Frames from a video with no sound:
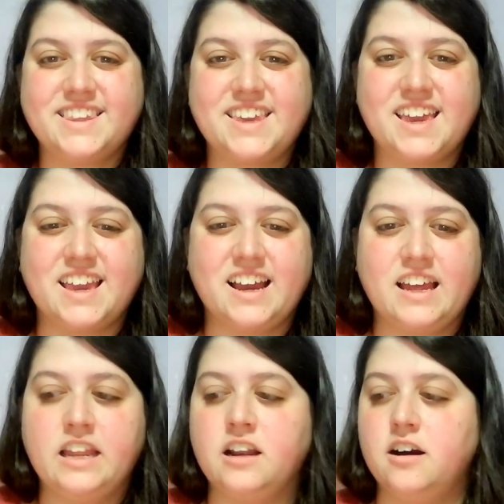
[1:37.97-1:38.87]
okay
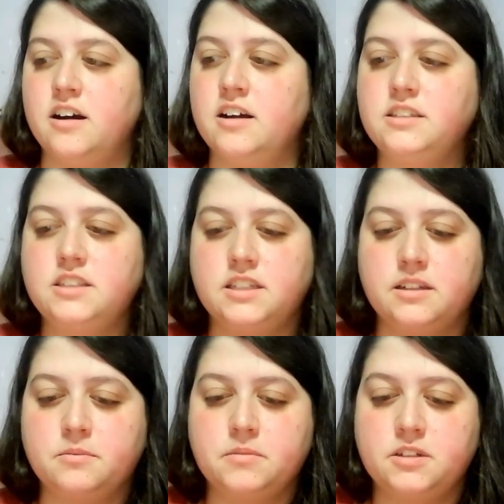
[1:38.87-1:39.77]
and on to
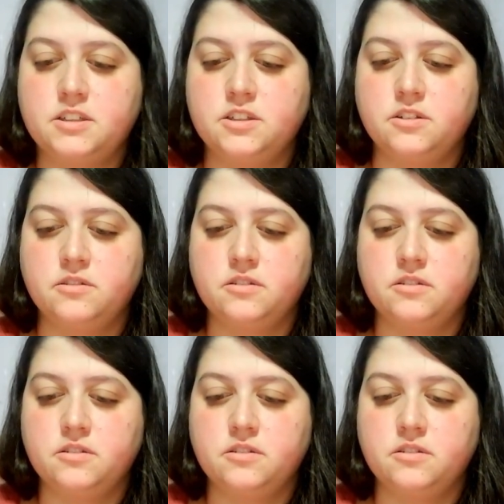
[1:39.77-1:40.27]
number two.